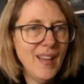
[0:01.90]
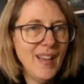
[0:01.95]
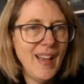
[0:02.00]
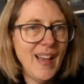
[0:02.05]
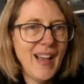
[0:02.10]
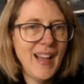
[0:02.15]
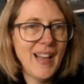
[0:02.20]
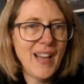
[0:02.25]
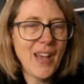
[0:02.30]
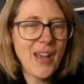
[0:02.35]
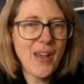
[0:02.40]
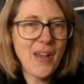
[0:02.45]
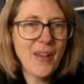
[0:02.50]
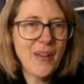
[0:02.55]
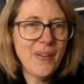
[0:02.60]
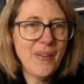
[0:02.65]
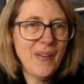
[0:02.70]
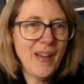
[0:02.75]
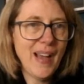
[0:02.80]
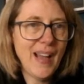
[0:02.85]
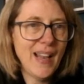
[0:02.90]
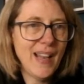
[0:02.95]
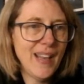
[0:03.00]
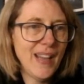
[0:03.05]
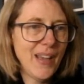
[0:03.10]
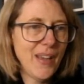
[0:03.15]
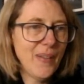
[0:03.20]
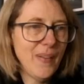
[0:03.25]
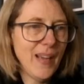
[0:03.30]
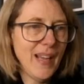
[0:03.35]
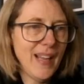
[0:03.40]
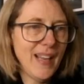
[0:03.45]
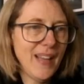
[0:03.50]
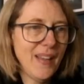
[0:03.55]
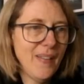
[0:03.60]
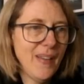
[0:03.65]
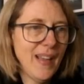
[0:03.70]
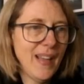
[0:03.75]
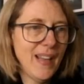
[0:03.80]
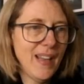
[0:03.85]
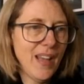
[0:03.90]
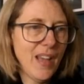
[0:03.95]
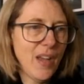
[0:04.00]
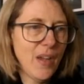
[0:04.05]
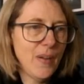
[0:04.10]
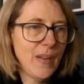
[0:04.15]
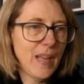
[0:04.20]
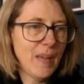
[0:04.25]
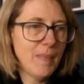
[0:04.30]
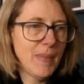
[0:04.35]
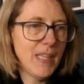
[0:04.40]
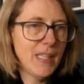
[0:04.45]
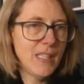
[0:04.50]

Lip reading: Hello, hello, hello, hello. Let me